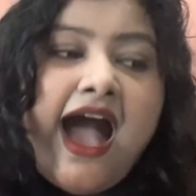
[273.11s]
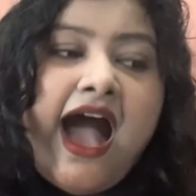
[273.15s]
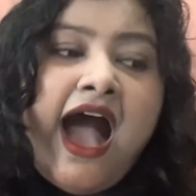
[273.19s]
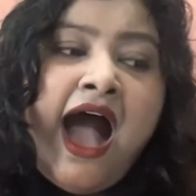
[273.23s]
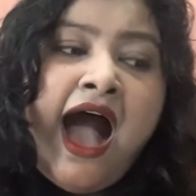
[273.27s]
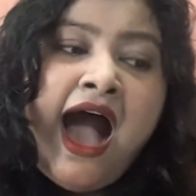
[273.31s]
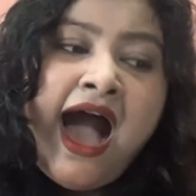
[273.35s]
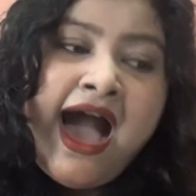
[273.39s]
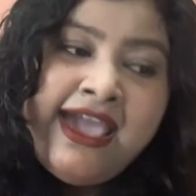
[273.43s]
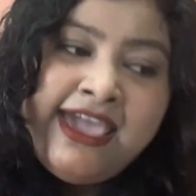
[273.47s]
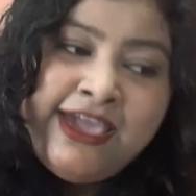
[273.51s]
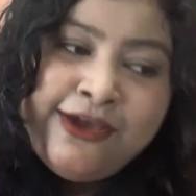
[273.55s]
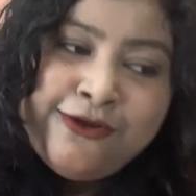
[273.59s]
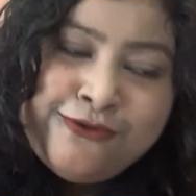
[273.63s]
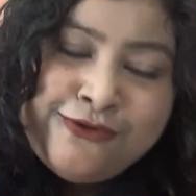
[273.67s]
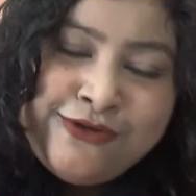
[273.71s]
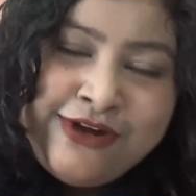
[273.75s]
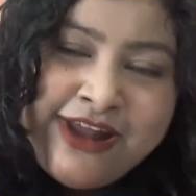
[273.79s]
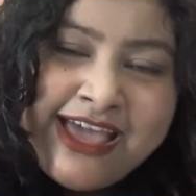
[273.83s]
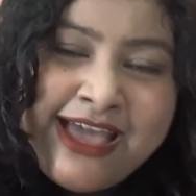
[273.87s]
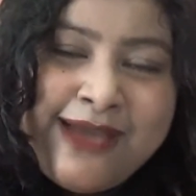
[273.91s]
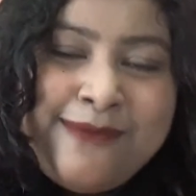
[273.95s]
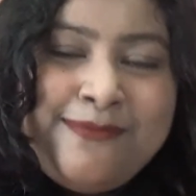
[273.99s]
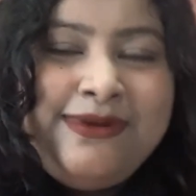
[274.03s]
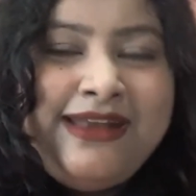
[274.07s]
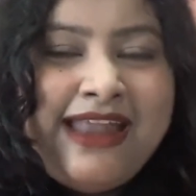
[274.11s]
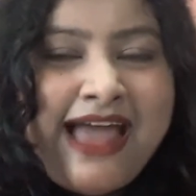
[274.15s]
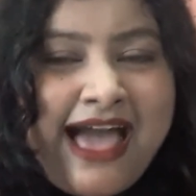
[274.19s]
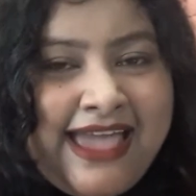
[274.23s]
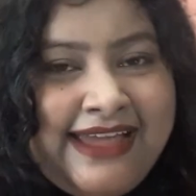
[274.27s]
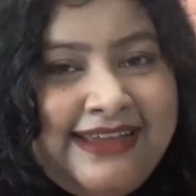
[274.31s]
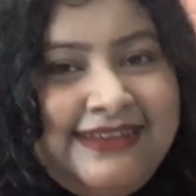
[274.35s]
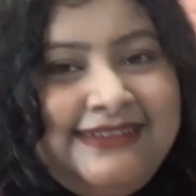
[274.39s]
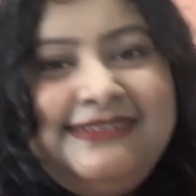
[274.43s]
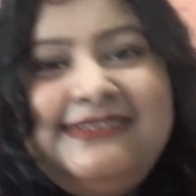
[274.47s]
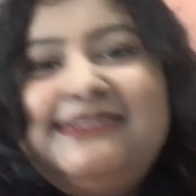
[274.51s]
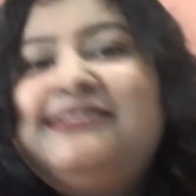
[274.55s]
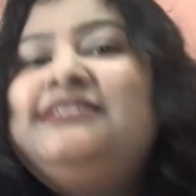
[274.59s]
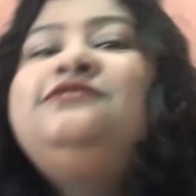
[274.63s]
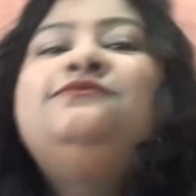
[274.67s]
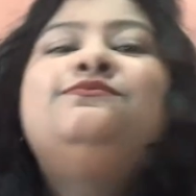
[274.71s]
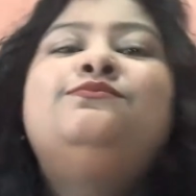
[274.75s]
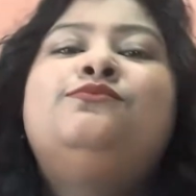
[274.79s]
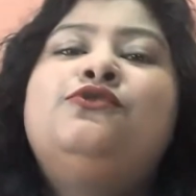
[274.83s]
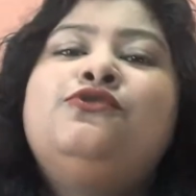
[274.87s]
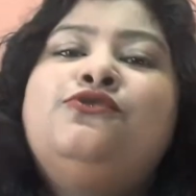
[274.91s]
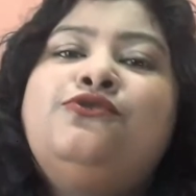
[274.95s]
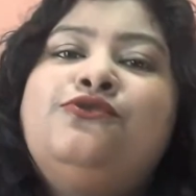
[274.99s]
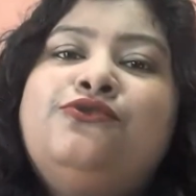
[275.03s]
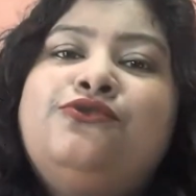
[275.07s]
I would have liked it
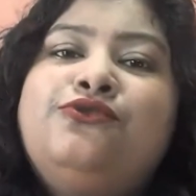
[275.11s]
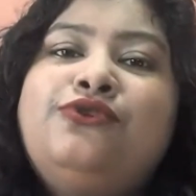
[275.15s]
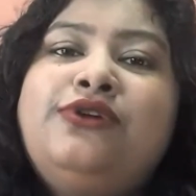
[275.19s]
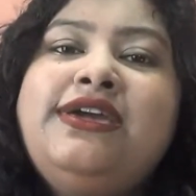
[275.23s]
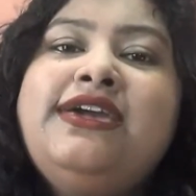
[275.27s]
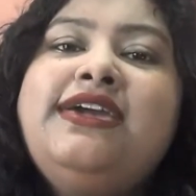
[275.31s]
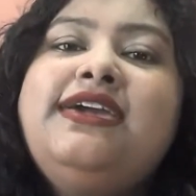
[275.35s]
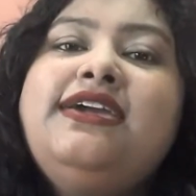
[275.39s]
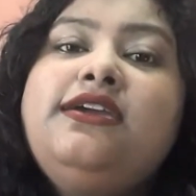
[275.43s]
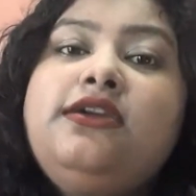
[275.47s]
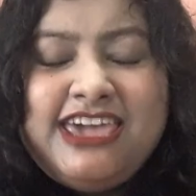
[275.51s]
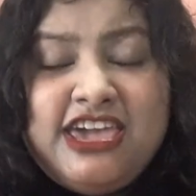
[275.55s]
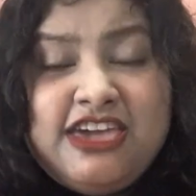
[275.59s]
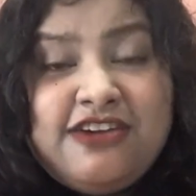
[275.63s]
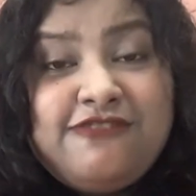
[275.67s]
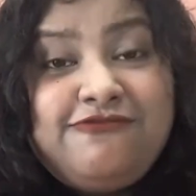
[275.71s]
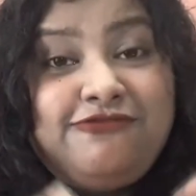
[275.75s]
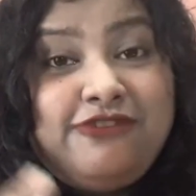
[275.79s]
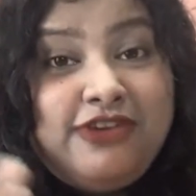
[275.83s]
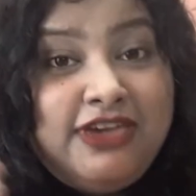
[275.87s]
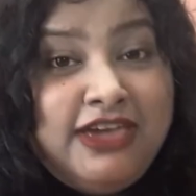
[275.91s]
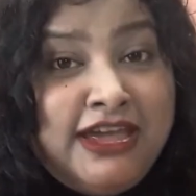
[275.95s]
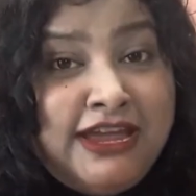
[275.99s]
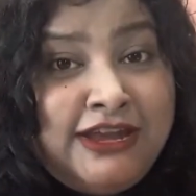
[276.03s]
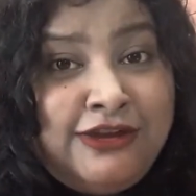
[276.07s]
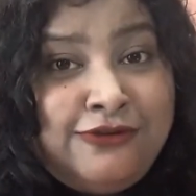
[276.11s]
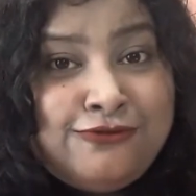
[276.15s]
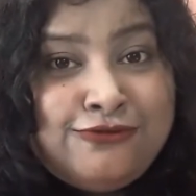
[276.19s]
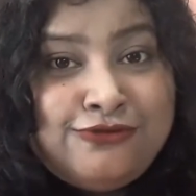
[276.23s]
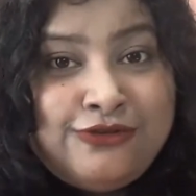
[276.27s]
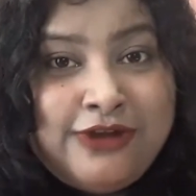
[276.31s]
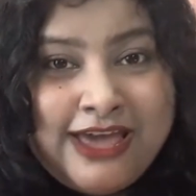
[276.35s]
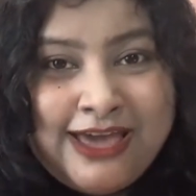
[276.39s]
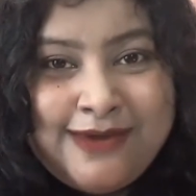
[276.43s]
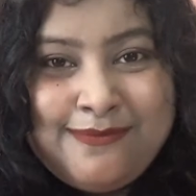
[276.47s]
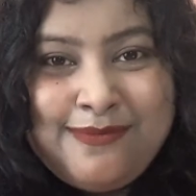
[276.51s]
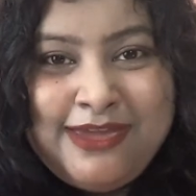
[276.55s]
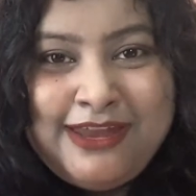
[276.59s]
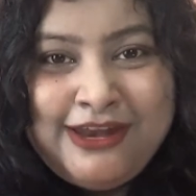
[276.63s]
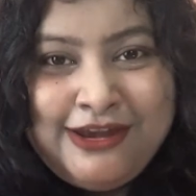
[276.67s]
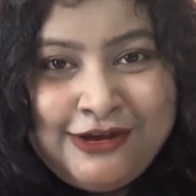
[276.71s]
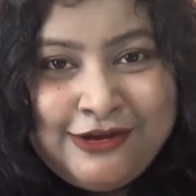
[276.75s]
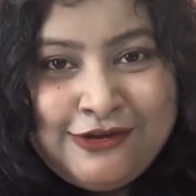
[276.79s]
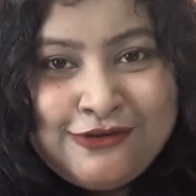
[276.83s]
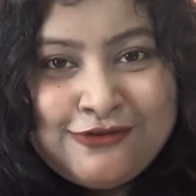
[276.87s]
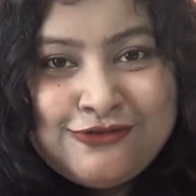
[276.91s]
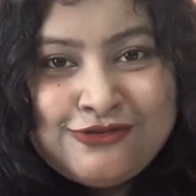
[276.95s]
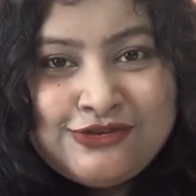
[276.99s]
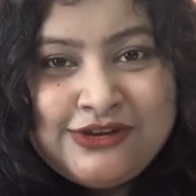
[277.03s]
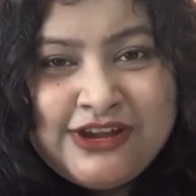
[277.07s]
more if it would have
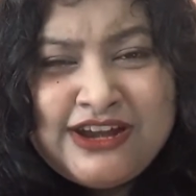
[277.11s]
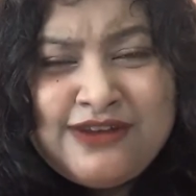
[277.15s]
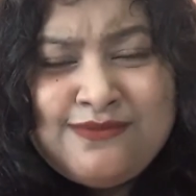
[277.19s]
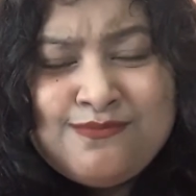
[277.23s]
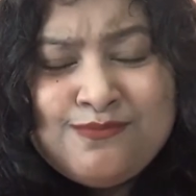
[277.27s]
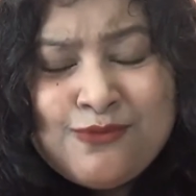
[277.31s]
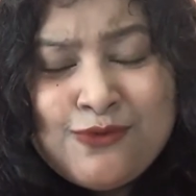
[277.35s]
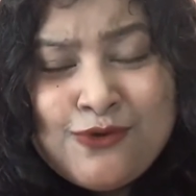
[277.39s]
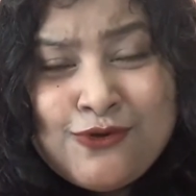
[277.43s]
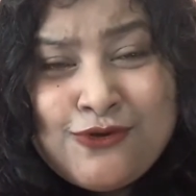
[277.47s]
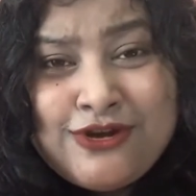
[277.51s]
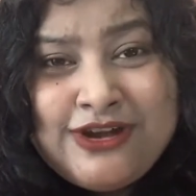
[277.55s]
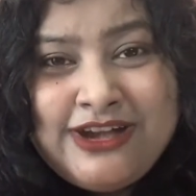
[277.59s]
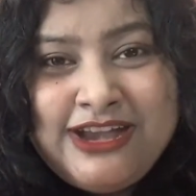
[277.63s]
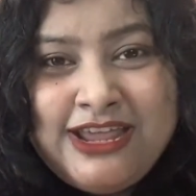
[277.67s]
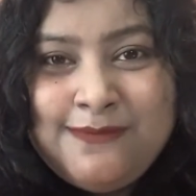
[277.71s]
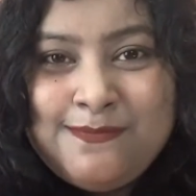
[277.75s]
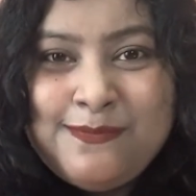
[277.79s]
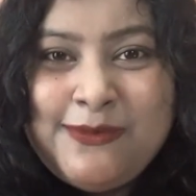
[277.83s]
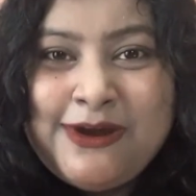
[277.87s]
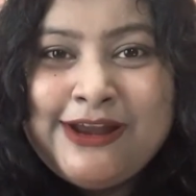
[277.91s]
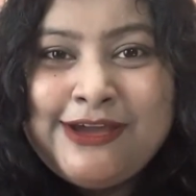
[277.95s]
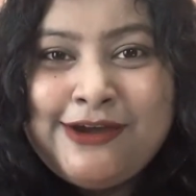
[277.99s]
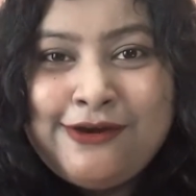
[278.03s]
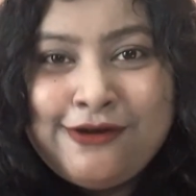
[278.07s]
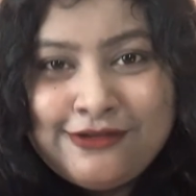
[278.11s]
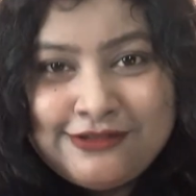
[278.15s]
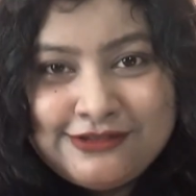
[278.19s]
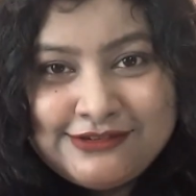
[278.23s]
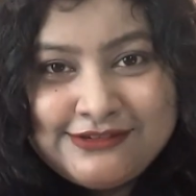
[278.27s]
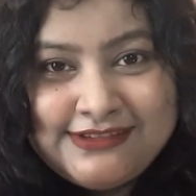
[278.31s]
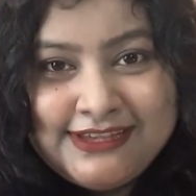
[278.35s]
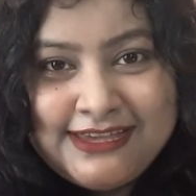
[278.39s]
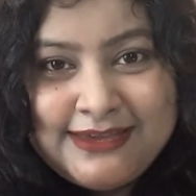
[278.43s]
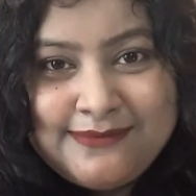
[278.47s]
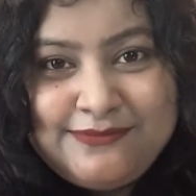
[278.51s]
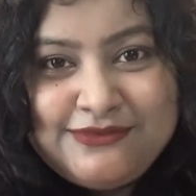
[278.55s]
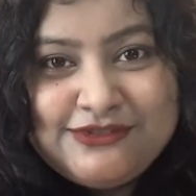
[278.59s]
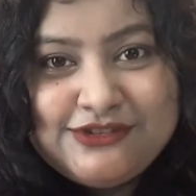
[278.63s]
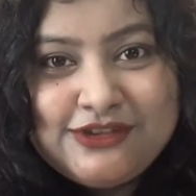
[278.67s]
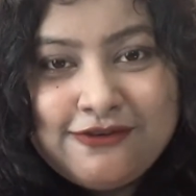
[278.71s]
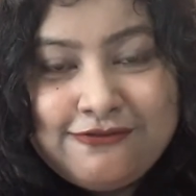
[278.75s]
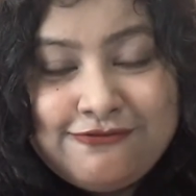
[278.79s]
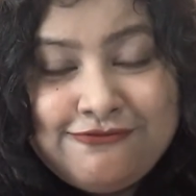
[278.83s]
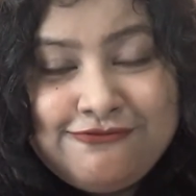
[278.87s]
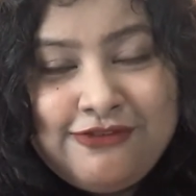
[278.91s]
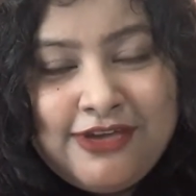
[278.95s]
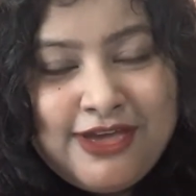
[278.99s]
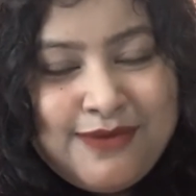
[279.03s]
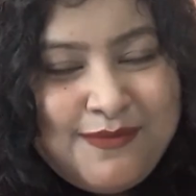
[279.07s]
included more deeper concepts
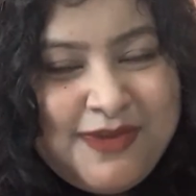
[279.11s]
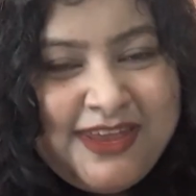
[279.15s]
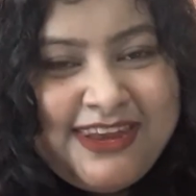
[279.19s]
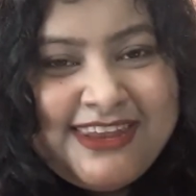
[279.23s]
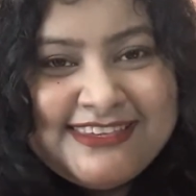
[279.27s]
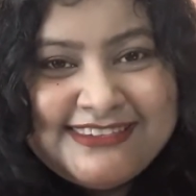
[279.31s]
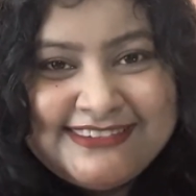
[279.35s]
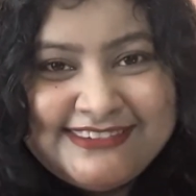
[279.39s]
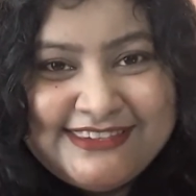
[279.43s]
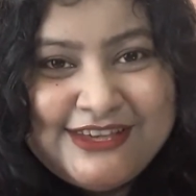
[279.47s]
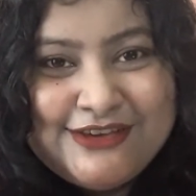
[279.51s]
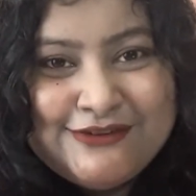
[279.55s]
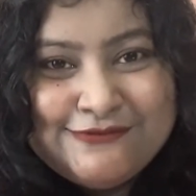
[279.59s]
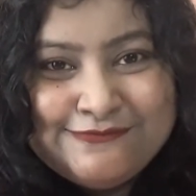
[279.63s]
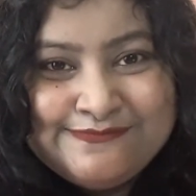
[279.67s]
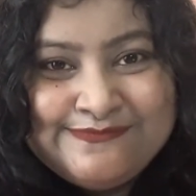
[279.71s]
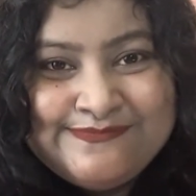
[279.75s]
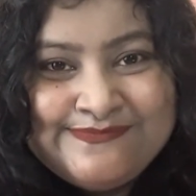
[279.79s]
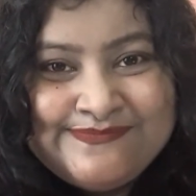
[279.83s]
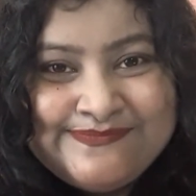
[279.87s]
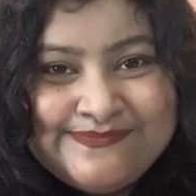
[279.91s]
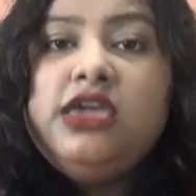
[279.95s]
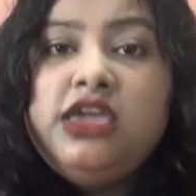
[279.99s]
of feminism,